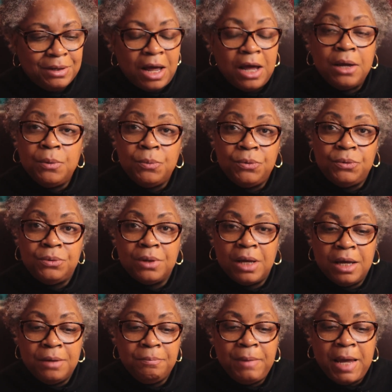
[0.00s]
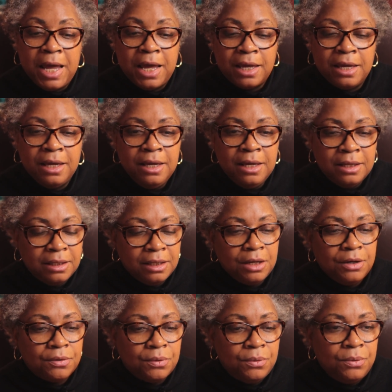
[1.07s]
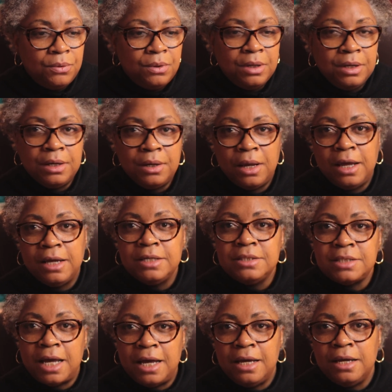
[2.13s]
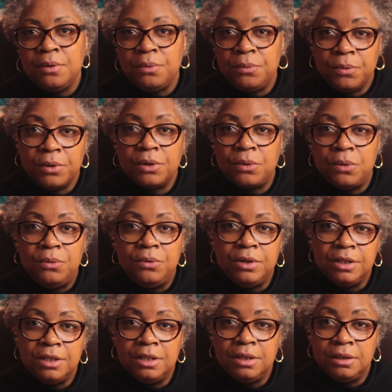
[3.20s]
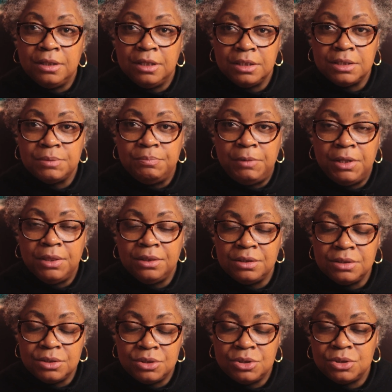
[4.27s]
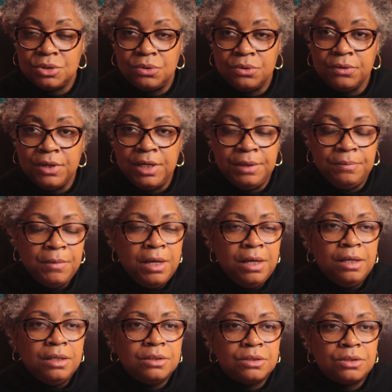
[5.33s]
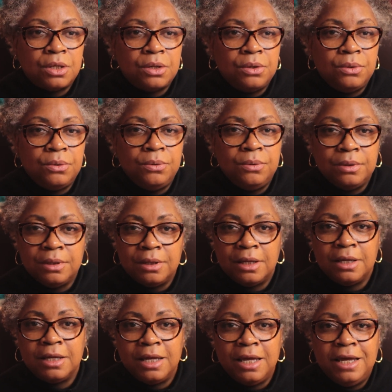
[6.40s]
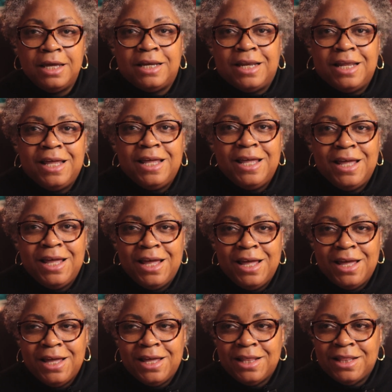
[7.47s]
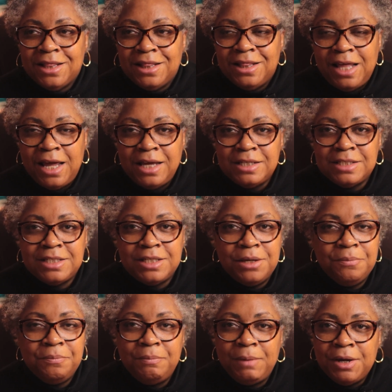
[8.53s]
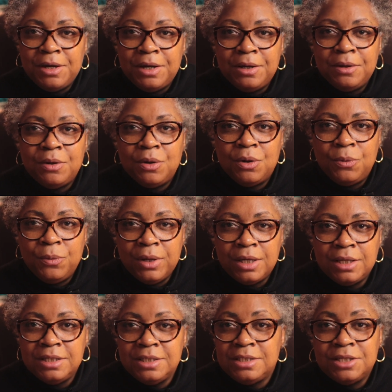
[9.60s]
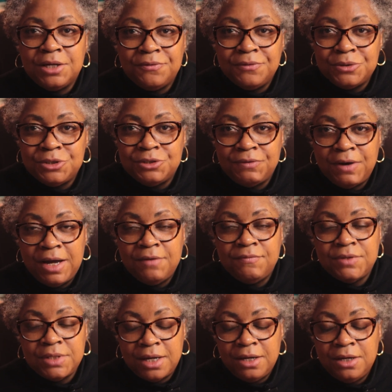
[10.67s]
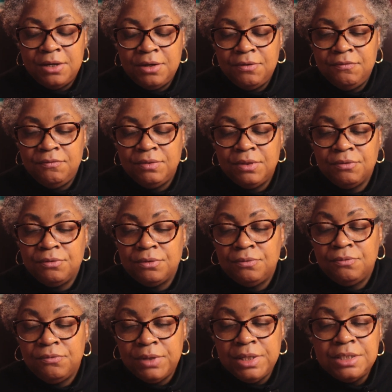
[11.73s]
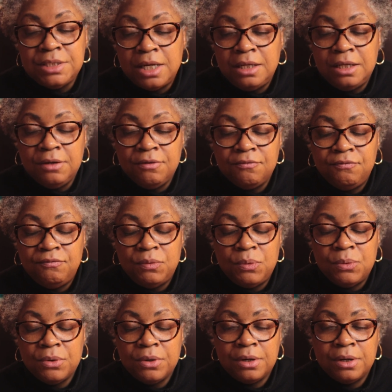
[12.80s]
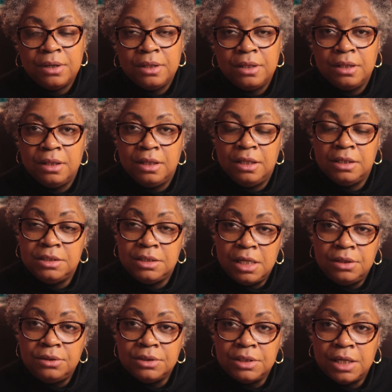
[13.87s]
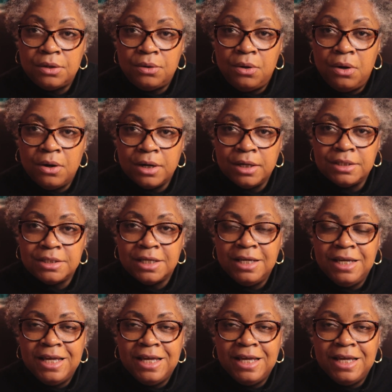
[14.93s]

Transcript: I will come back later on as I work on this month's story. So again, that's my quick zero draft of the retelling for The Telltale Heart.